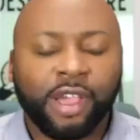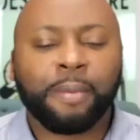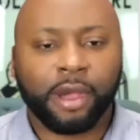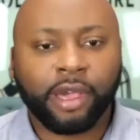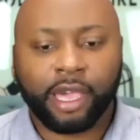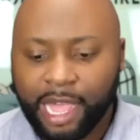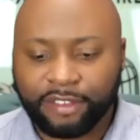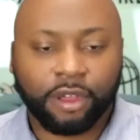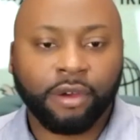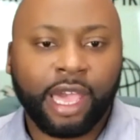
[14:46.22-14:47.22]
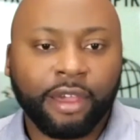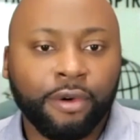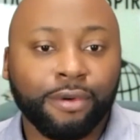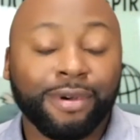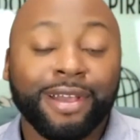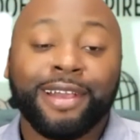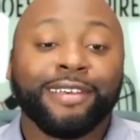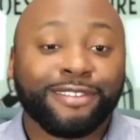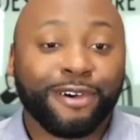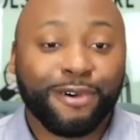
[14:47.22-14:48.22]
Okay, got you. Okay, cool.
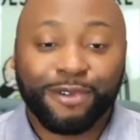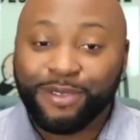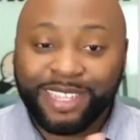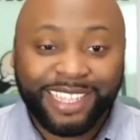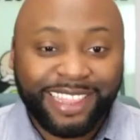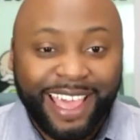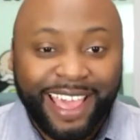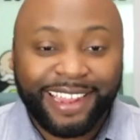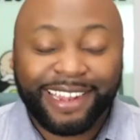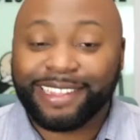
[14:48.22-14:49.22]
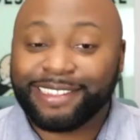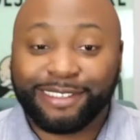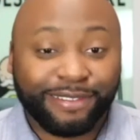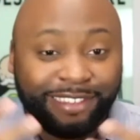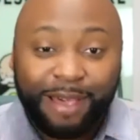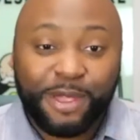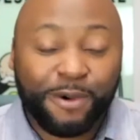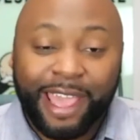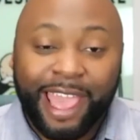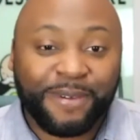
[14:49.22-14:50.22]
So you did that. So tell me what
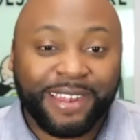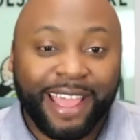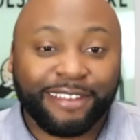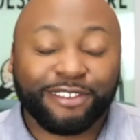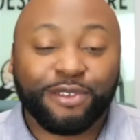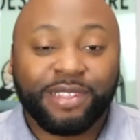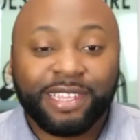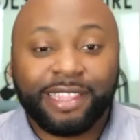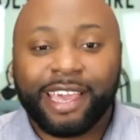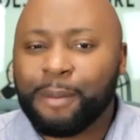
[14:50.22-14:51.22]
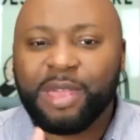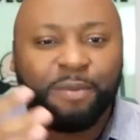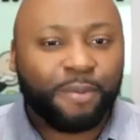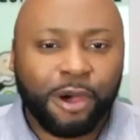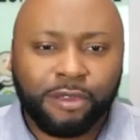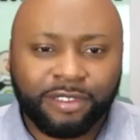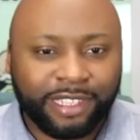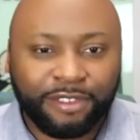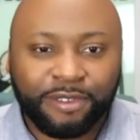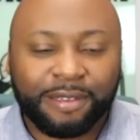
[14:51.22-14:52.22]
happened now. So you did that. How many proposals did
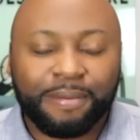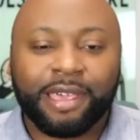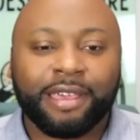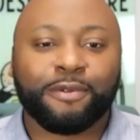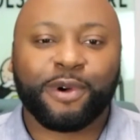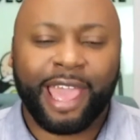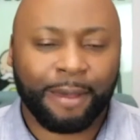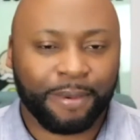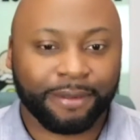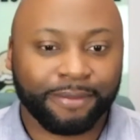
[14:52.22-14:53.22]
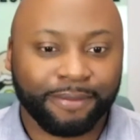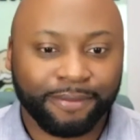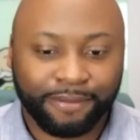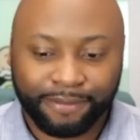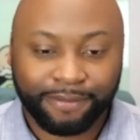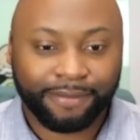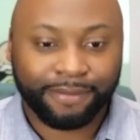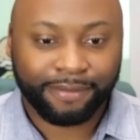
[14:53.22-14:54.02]
you submit? What happened? I